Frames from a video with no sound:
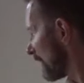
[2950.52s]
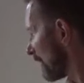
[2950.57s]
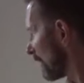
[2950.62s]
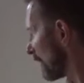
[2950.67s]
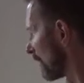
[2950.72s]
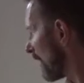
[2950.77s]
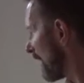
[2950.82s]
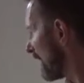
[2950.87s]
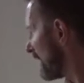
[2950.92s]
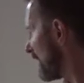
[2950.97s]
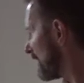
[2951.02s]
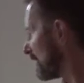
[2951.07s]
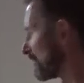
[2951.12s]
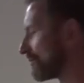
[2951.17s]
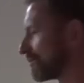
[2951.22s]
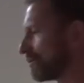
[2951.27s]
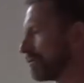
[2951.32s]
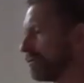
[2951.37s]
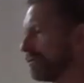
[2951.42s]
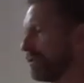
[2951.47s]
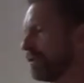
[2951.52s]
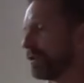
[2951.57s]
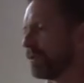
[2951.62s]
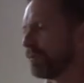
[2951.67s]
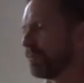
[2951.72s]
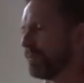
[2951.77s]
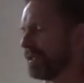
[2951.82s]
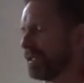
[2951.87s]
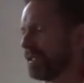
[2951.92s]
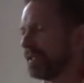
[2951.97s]
Graheshu
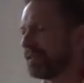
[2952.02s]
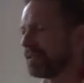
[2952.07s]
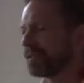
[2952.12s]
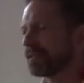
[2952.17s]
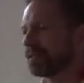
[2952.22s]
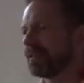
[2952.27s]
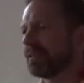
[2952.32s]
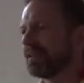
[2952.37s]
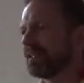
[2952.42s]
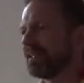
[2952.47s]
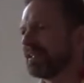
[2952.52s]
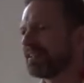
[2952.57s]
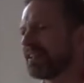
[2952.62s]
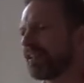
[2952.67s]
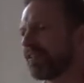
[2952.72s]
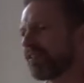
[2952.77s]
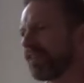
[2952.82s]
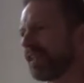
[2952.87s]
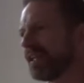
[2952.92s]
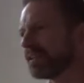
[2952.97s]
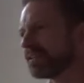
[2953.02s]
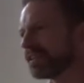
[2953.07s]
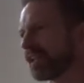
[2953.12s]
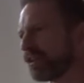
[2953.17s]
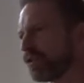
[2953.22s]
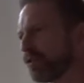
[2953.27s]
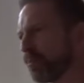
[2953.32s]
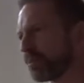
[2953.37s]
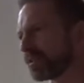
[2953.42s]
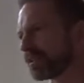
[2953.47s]
means the things that
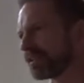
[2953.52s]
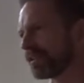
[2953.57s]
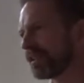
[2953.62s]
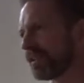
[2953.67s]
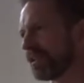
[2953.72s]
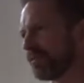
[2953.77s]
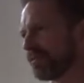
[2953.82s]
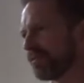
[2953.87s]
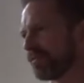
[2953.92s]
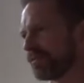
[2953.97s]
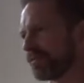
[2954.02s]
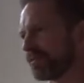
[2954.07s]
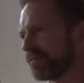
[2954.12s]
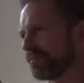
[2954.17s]
you perceive.